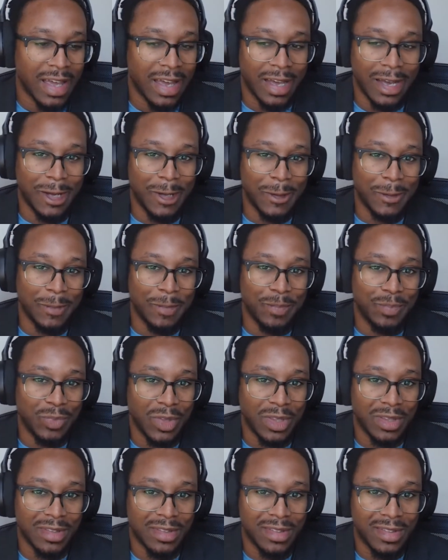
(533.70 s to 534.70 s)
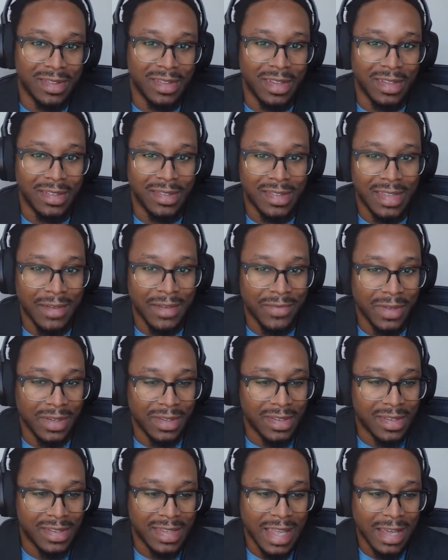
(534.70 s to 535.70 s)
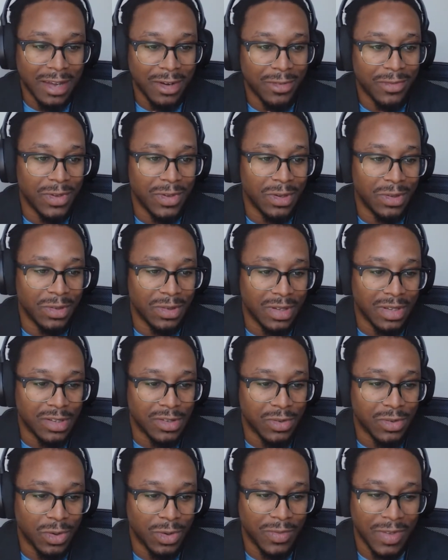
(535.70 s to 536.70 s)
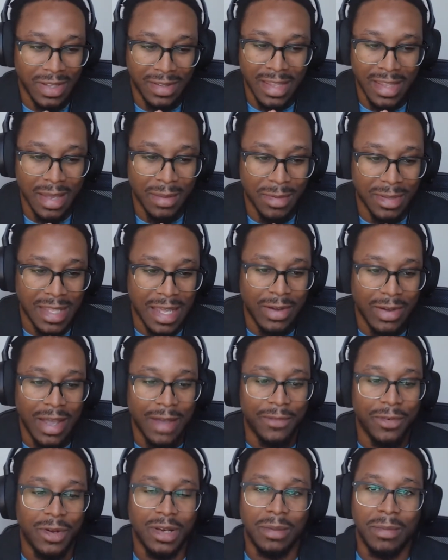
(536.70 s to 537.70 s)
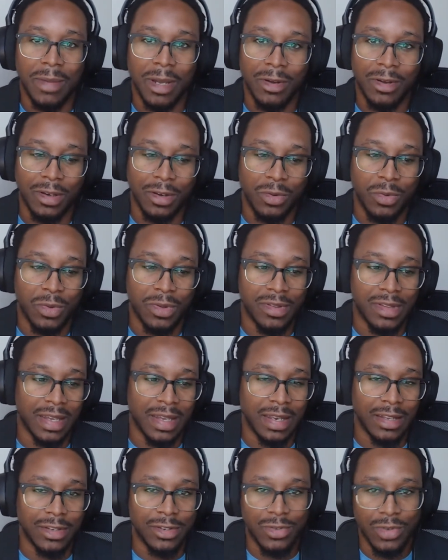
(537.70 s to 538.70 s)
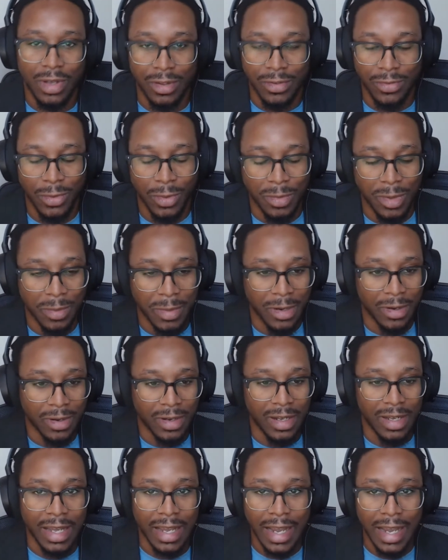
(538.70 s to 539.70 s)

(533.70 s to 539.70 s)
uh, Stephen Satterfield sort of examines how African American cuisine has transformed America.